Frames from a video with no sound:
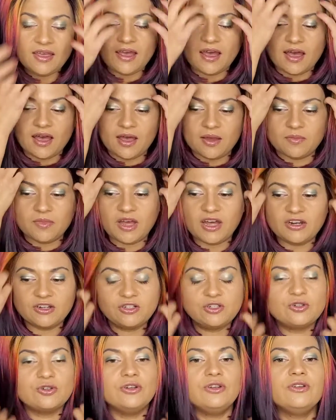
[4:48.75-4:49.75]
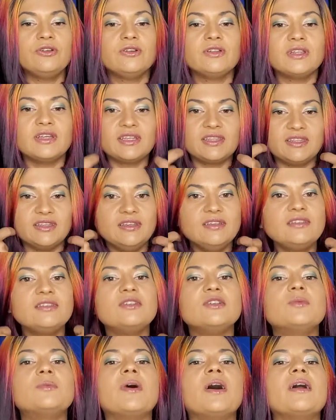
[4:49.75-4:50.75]
On a short unit like this,
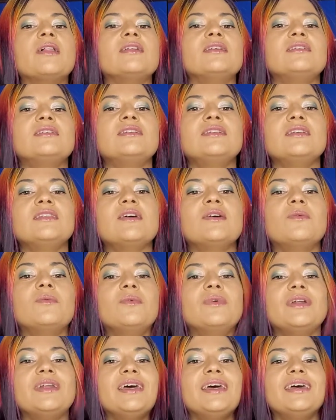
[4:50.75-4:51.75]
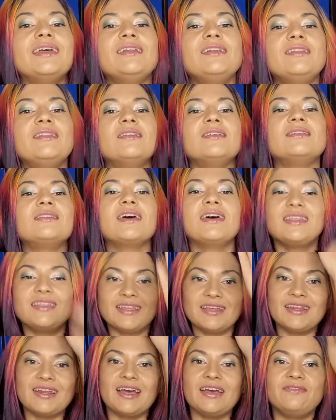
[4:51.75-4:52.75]
you'll probably see that one end, the side
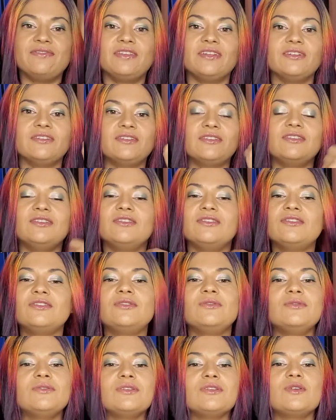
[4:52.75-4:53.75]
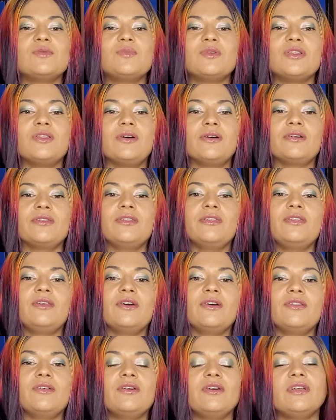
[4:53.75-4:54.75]
that I've tilted this to, is a little bit longer than the
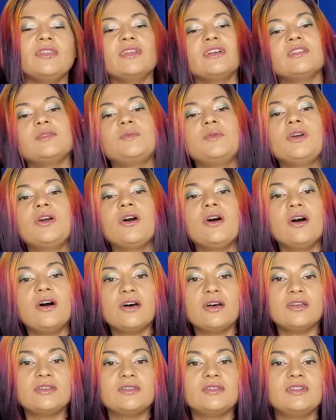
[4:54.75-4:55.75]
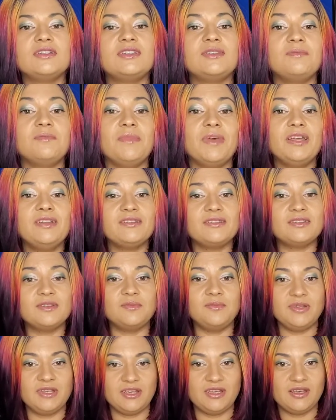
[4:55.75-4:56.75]
other, and that's because it's meant to
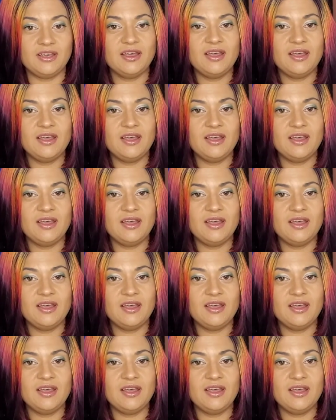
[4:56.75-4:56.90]
be